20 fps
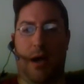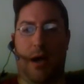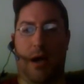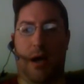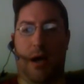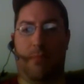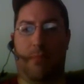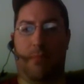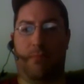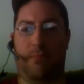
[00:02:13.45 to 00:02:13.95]

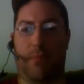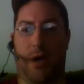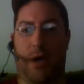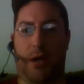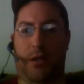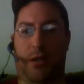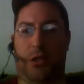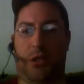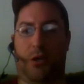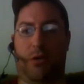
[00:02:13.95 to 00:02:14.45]
I
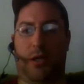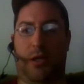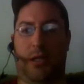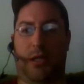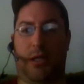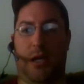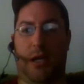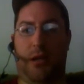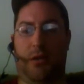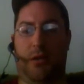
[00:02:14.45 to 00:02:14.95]
don't necessarily
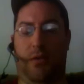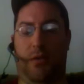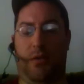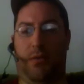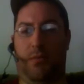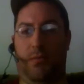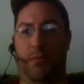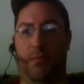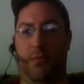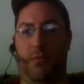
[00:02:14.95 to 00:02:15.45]
like to
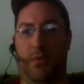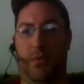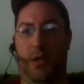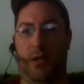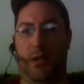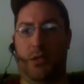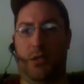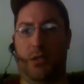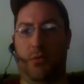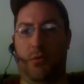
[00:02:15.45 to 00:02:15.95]
get
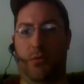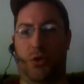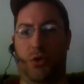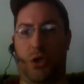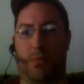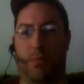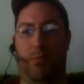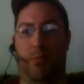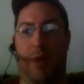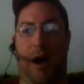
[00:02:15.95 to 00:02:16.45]
into
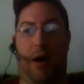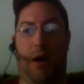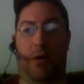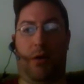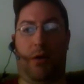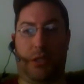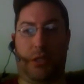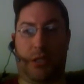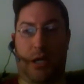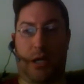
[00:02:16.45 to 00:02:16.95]
triple
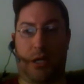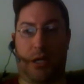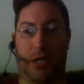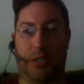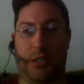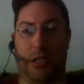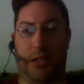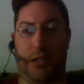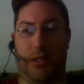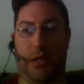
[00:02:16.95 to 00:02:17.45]
barrel
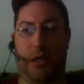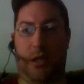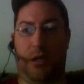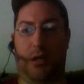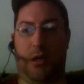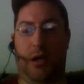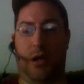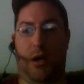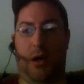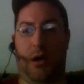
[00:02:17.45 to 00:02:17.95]
discussions. I think
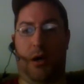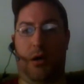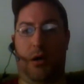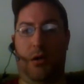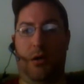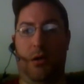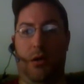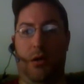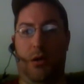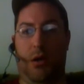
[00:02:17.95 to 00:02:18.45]

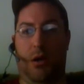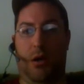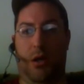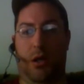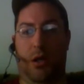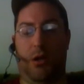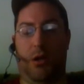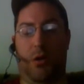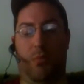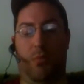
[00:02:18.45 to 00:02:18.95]
you
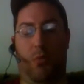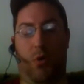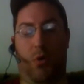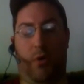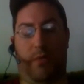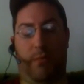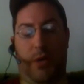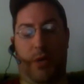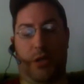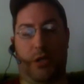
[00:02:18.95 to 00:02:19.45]
need to know
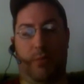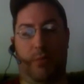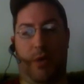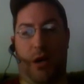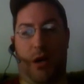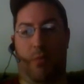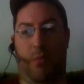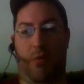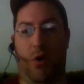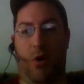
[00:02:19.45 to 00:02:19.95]
more information
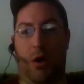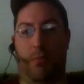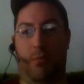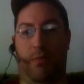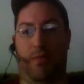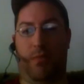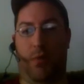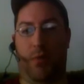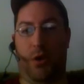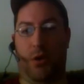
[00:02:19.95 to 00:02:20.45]
about your opponent
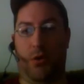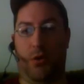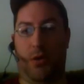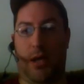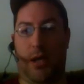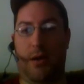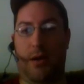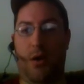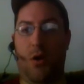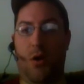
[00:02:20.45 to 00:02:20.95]
before you do
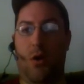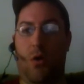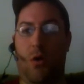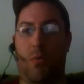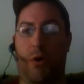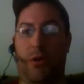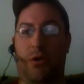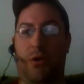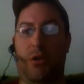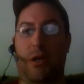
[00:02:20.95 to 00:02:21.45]
that.
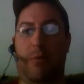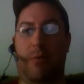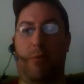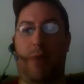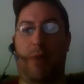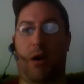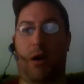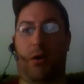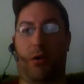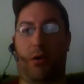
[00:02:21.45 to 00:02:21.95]
Whether to double
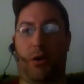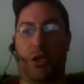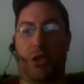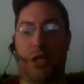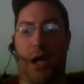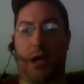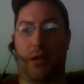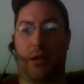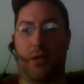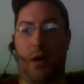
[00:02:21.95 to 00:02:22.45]
barrel or
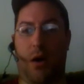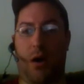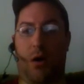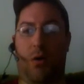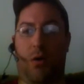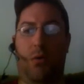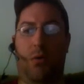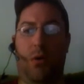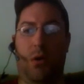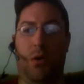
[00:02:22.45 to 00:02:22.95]
check,
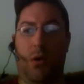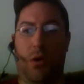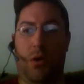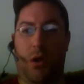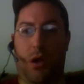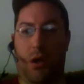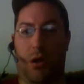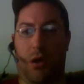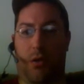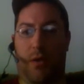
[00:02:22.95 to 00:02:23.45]
though,
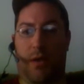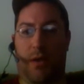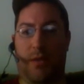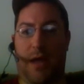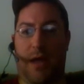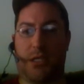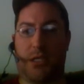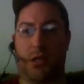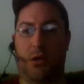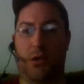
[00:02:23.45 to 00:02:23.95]

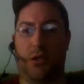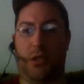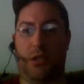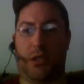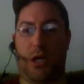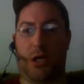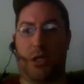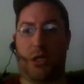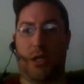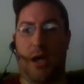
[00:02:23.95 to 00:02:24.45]
that's a good
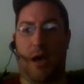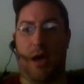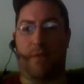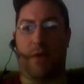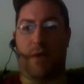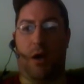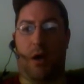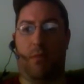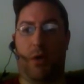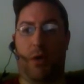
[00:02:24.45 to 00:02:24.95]
discussion to
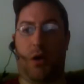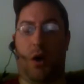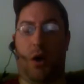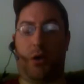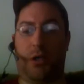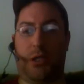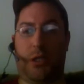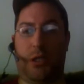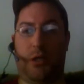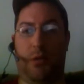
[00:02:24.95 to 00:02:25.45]
have kind of
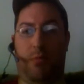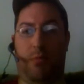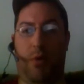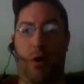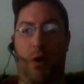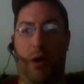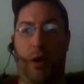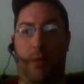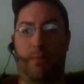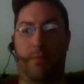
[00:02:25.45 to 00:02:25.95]
regardless of the
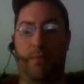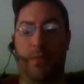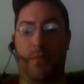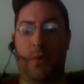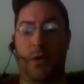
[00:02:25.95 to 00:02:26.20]
opponent.